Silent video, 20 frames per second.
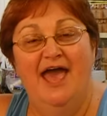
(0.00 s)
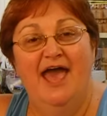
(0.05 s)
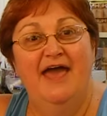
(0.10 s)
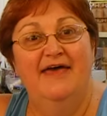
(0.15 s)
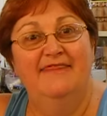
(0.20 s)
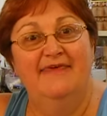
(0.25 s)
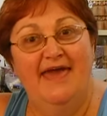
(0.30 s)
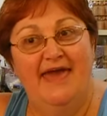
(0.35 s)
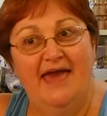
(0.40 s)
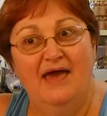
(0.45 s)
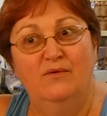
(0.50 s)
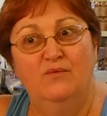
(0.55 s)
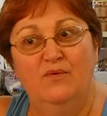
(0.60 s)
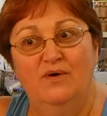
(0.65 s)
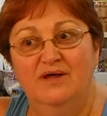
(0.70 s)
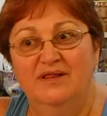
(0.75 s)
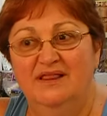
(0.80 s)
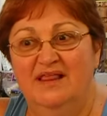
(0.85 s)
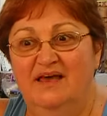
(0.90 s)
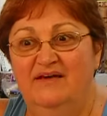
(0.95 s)
And they had
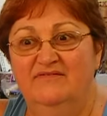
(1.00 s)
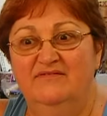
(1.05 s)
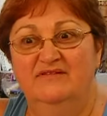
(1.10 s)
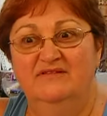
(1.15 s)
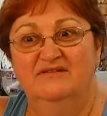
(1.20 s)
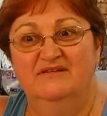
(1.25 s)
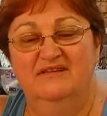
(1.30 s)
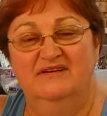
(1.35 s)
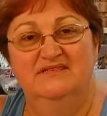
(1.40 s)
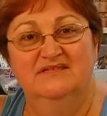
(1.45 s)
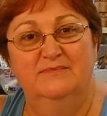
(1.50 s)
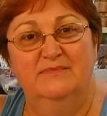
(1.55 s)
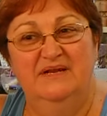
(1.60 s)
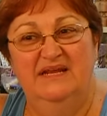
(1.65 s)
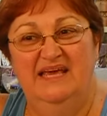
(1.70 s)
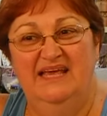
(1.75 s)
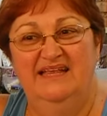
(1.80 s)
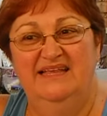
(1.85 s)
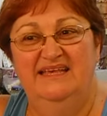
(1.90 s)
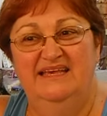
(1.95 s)
one left and it looked like
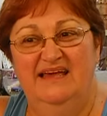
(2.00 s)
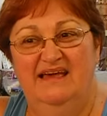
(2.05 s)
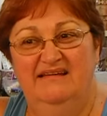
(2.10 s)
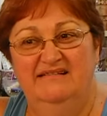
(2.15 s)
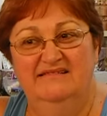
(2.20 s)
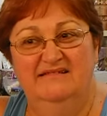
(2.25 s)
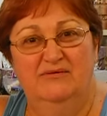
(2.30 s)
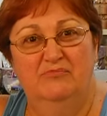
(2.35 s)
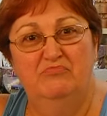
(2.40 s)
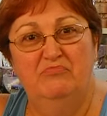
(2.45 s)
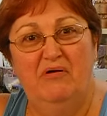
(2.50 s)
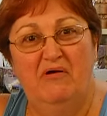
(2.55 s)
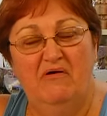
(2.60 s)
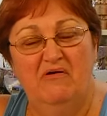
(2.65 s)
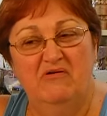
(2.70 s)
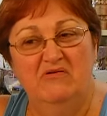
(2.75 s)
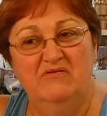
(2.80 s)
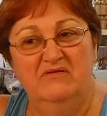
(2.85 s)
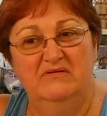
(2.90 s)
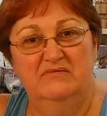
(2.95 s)
somebody had yanked it
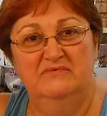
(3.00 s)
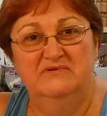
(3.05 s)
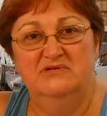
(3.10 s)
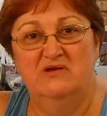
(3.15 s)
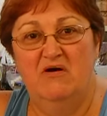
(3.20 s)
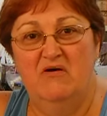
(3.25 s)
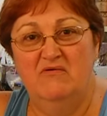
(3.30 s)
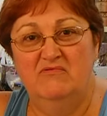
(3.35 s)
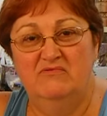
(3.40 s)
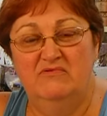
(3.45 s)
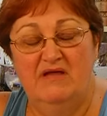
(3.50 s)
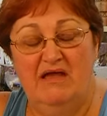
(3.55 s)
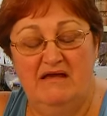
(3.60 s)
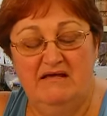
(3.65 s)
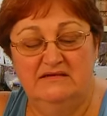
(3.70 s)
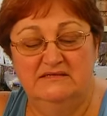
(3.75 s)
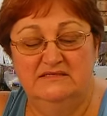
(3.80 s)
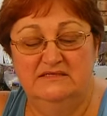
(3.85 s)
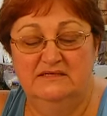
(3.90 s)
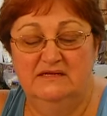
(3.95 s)
apart and it was all
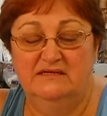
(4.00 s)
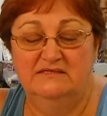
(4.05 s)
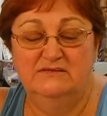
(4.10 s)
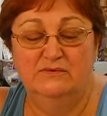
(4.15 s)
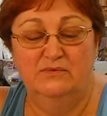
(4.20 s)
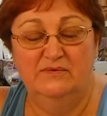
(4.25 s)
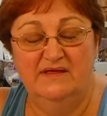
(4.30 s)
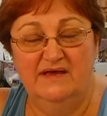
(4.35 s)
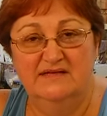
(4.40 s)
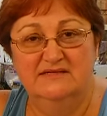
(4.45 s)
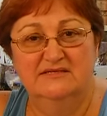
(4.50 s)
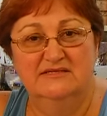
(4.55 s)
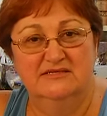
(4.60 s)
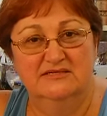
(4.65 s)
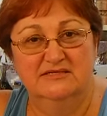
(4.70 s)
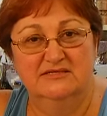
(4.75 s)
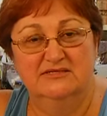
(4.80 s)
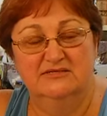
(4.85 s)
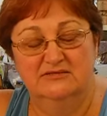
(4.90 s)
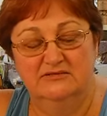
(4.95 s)
nasty. And I said, well, that's
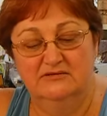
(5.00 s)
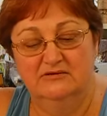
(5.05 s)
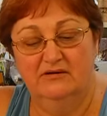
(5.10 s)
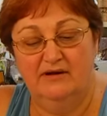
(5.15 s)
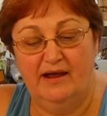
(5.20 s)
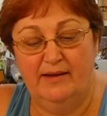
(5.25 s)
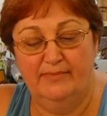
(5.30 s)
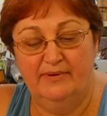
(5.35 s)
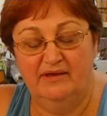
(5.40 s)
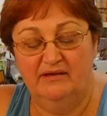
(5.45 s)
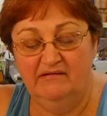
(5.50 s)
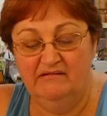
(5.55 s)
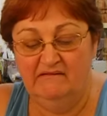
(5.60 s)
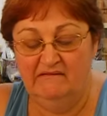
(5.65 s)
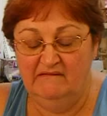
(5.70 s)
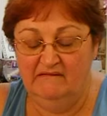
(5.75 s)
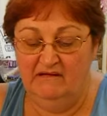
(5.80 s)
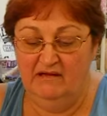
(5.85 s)
just crappy.